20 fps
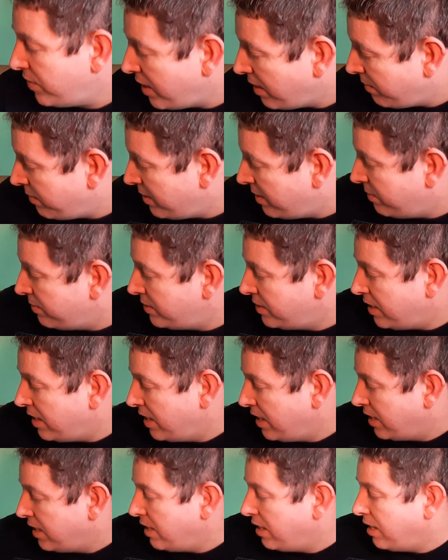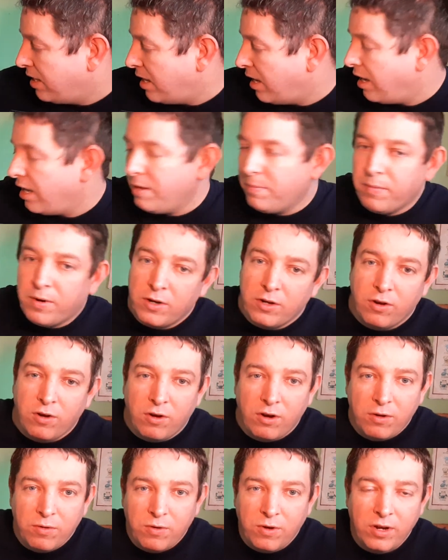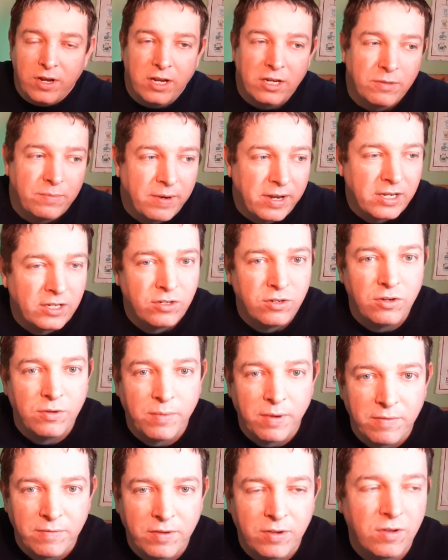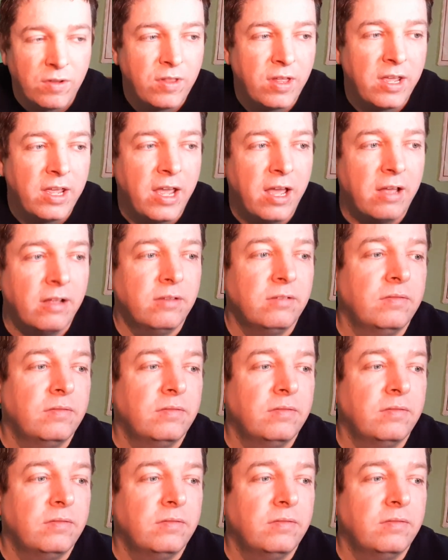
that one, I would say. I like Murder on the Orient Express too, but I've not got that yet.